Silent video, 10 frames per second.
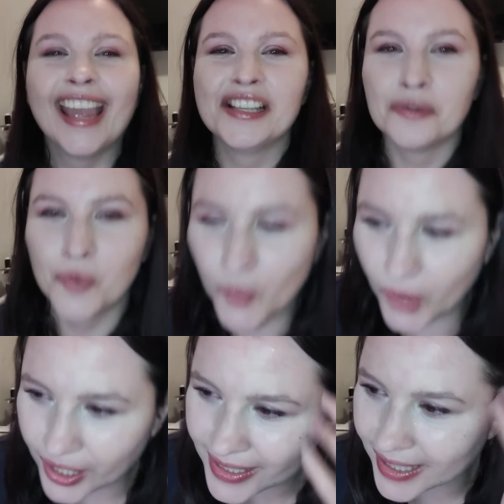It's
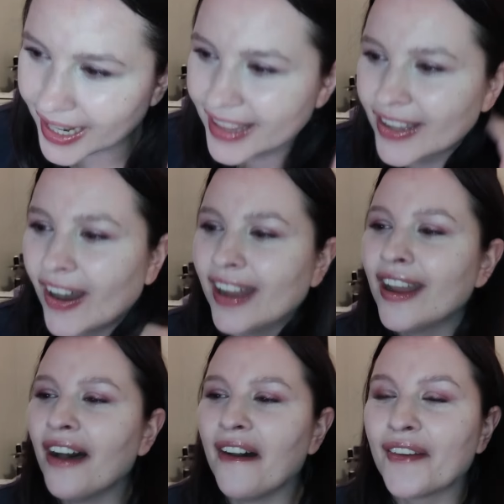worse than I
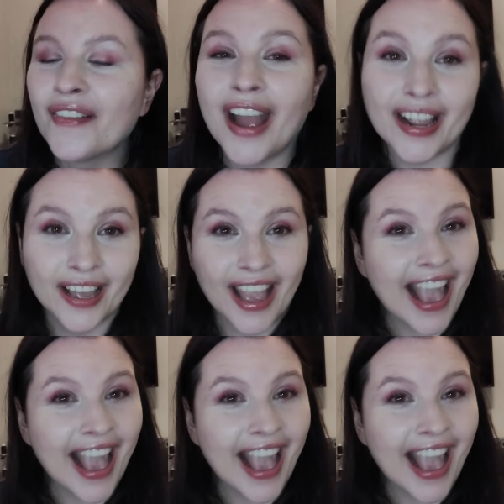thought. All right,